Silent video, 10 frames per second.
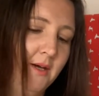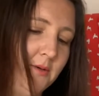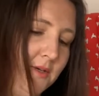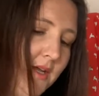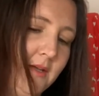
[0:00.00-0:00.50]

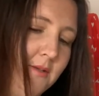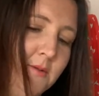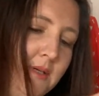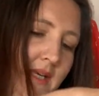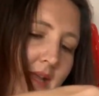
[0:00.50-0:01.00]
Oh no, they're
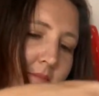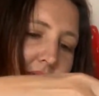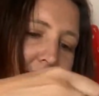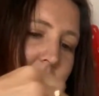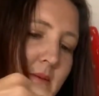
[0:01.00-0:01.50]
all gonna get
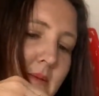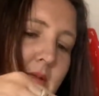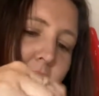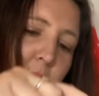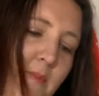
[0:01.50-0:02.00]
mixed up in the
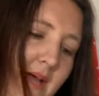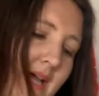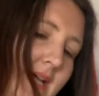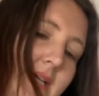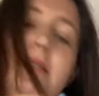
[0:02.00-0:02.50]
wrong
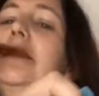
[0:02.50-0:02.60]
bags.